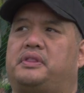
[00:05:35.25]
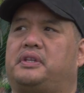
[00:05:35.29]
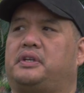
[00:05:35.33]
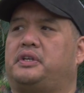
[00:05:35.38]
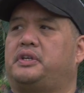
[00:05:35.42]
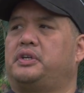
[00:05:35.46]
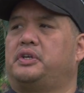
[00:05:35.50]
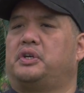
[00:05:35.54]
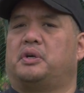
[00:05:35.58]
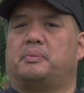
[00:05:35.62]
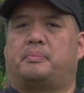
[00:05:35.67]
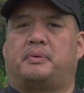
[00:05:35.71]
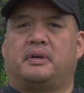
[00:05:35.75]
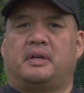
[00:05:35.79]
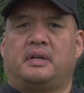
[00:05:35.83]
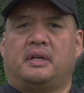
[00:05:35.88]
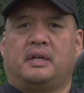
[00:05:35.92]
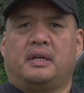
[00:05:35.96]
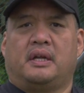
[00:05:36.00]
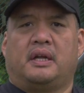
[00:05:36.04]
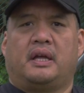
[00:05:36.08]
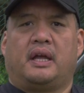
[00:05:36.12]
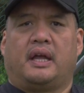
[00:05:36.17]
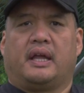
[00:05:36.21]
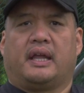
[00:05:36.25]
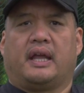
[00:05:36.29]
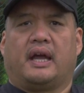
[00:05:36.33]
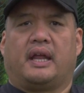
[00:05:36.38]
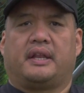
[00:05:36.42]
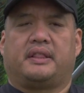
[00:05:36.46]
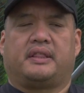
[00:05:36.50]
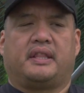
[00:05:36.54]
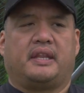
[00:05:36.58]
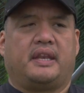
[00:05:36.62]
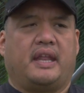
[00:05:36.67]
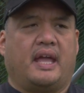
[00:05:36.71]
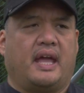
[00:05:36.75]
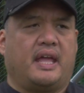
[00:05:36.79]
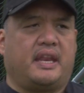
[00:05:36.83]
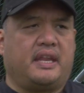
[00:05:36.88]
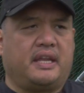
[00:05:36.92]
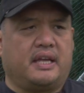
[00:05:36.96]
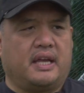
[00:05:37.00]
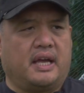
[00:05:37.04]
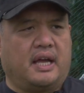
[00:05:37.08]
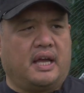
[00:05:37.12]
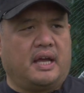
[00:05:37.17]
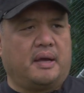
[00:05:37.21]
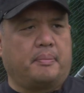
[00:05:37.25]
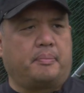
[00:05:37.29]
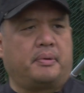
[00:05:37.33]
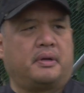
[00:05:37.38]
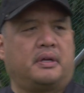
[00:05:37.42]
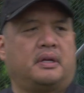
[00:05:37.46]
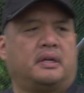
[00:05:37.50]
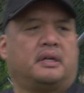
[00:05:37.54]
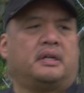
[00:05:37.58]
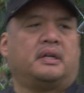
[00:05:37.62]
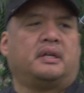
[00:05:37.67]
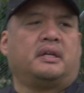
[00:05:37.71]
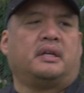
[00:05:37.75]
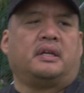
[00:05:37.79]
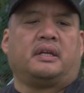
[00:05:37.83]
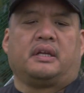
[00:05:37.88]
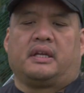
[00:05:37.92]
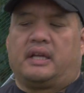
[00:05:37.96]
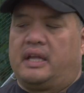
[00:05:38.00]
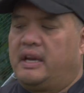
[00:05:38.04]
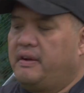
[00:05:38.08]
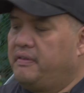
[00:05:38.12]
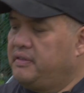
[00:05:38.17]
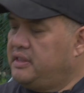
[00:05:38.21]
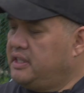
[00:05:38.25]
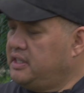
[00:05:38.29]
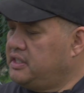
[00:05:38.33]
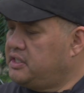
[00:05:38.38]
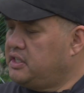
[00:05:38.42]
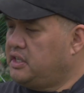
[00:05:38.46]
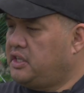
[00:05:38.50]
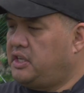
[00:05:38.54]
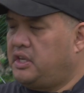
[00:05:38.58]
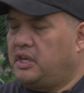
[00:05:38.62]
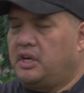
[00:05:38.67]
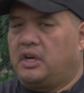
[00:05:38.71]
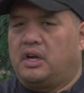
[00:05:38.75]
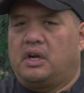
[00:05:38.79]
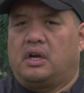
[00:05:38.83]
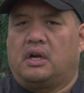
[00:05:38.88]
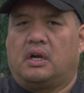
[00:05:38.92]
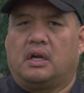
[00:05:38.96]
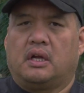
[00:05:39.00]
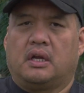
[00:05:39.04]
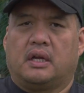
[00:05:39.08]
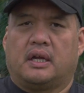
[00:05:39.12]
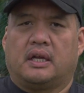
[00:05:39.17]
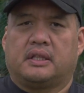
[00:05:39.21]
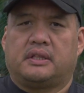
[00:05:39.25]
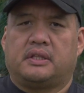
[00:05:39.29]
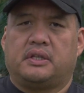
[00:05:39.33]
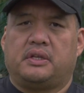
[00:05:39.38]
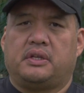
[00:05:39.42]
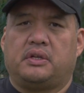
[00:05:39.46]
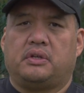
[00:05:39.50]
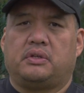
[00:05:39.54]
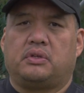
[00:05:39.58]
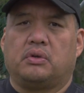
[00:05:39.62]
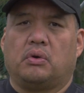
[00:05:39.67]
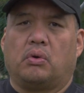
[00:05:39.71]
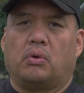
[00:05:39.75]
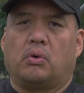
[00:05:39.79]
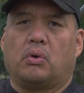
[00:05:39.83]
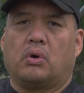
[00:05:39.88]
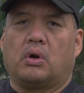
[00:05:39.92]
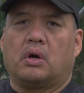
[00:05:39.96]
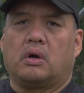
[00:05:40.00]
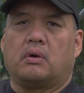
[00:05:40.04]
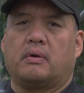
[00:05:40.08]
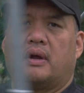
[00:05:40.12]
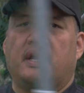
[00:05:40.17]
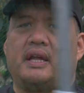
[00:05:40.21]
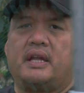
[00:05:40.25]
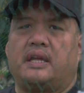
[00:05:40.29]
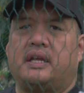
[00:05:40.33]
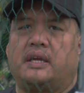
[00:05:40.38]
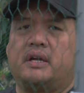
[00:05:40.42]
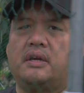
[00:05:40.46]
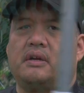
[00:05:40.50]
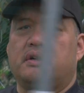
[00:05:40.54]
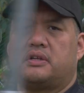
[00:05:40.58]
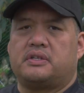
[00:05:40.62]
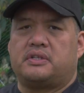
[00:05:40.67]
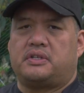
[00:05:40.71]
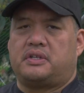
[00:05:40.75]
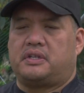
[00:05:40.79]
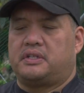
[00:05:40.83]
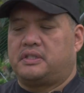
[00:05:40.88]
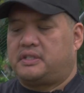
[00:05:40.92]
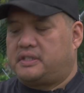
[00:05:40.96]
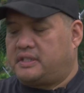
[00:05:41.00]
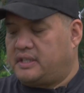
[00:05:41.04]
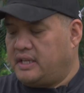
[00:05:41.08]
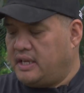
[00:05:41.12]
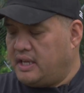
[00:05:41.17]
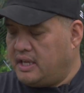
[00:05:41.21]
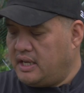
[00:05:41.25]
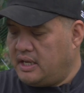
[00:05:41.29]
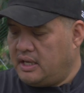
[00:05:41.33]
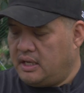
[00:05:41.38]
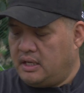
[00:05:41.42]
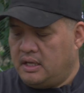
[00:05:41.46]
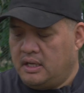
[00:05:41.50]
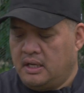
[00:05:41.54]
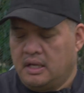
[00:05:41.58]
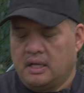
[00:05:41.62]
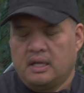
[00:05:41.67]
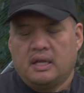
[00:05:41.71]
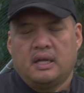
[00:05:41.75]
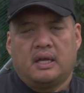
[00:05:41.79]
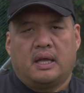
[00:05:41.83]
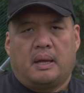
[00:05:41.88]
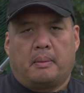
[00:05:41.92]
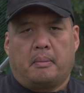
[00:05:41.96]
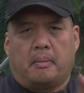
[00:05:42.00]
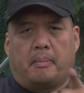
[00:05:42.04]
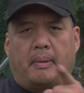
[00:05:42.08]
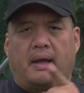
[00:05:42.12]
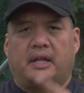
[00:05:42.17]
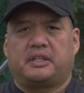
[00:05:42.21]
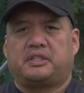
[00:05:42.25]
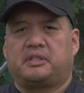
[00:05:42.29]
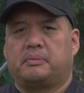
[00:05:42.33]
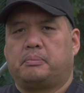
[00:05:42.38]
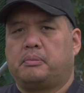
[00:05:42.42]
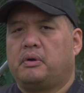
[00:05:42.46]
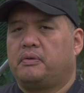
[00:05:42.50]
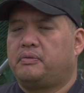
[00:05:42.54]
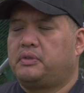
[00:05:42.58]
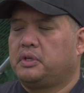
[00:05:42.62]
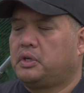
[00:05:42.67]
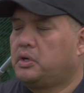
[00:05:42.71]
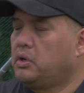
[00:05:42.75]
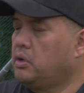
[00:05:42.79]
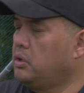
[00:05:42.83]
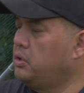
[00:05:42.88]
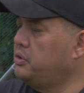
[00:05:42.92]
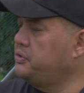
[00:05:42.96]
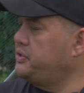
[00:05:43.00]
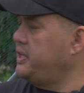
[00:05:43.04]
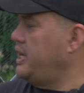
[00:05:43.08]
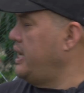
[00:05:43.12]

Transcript: the coop. Got the netting up, got everything secure, got the new door right here, as you can see. I'm about to move the girls